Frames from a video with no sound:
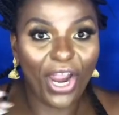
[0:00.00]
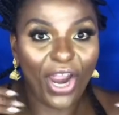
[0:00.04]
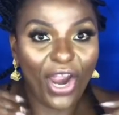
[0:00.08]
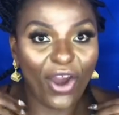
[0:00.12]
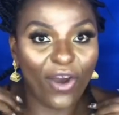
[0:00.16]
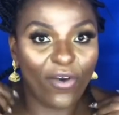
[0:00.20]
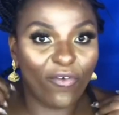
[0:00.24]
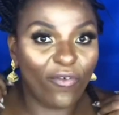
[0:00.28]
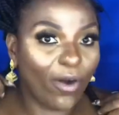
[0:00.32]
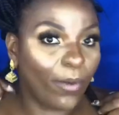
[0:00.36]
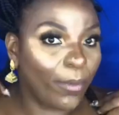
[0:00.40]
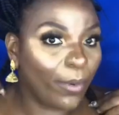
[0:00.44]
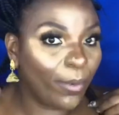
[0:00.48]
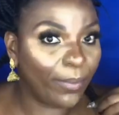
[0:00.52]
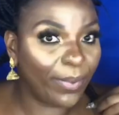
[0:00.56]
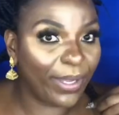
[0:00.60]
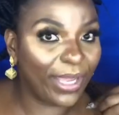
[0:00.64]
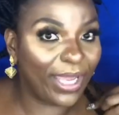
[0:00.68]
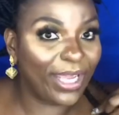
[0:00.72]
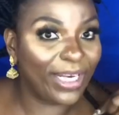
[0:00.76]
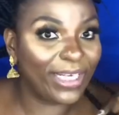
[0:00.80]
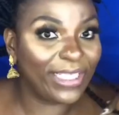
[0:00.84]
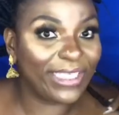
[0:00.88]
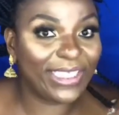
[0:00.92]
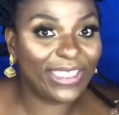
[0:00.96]
rubber
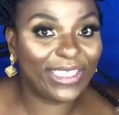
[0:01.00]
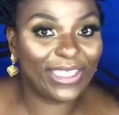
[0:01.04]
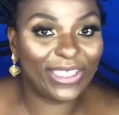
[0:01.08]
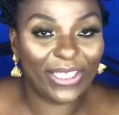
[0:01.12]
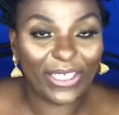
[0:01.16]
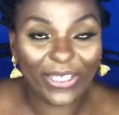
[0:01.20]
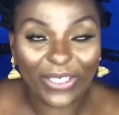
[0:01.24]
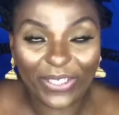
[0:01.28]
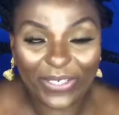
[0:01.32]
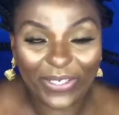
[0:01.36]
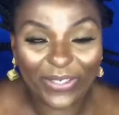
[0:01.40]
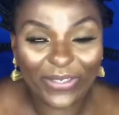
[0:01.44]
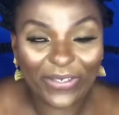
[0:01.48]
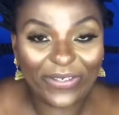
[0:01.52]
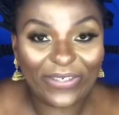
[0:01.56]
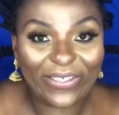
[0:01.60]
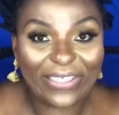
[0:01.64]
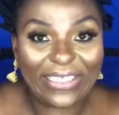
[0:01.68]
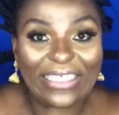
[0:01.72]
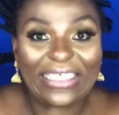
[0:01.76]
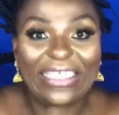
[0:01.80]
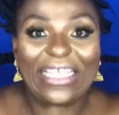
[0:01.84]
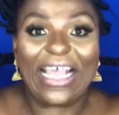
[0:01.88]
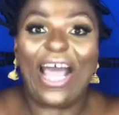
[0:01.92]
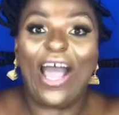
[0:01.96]
band
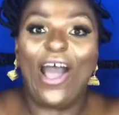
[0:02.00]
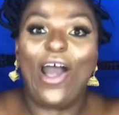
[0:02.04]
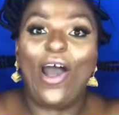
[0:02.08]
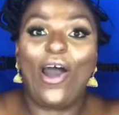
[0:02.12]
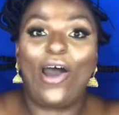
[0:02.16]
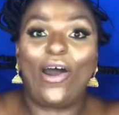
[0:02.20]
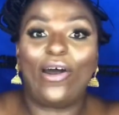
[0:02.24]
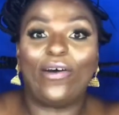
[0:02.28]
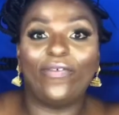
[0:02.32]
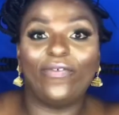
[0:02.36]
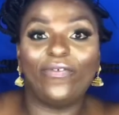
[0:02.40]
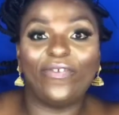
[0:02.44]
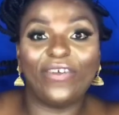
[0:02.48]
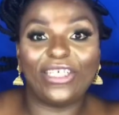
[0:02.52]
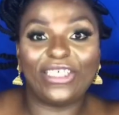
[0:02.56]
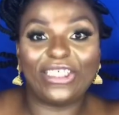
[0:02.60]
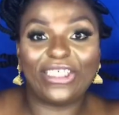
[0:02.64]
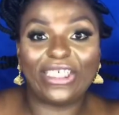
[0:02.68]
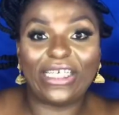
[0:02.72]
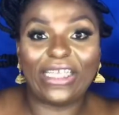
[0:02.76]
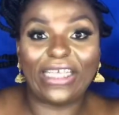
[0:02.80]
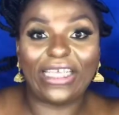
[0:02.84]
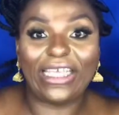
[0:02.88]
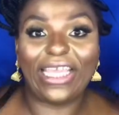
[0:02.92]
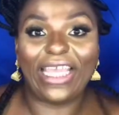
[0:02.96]
singles
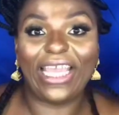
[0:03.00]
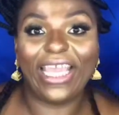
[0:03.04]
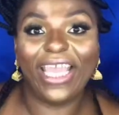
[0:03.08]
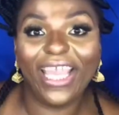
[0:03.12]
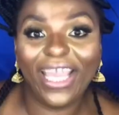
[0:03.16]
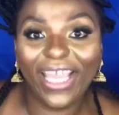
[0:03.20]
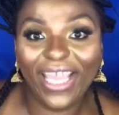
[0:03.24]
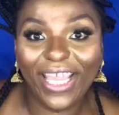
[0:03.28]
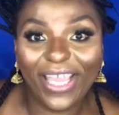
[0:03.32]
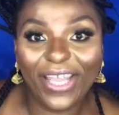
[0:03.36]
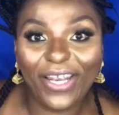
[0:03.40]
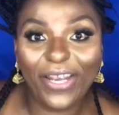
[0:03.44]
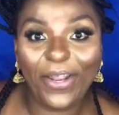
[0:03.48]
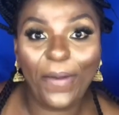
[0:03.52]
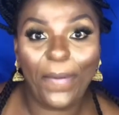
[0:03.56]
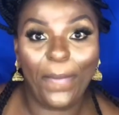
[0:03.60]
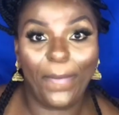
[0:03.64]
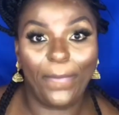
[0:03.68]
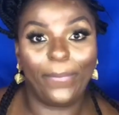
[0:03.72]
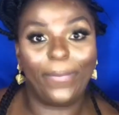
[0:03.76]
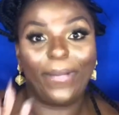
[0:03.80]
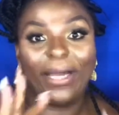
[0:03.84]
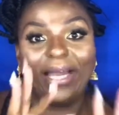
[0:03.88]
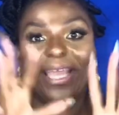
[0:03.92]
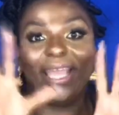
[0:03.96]
officially in.
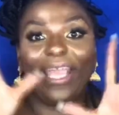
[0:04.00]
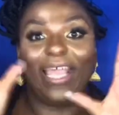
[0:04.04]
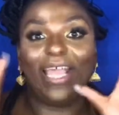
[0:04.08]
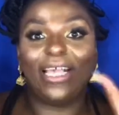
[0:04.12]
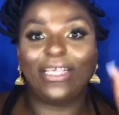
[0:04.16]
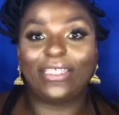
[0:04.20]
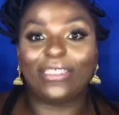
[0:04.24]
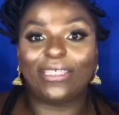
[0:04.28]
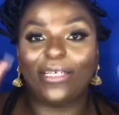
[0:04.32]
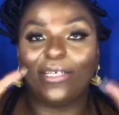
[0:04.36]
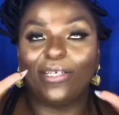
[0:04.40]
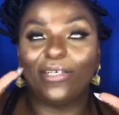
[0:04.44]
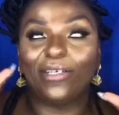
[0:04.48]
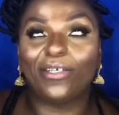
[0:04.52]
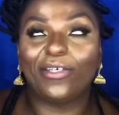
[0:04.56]
My hands are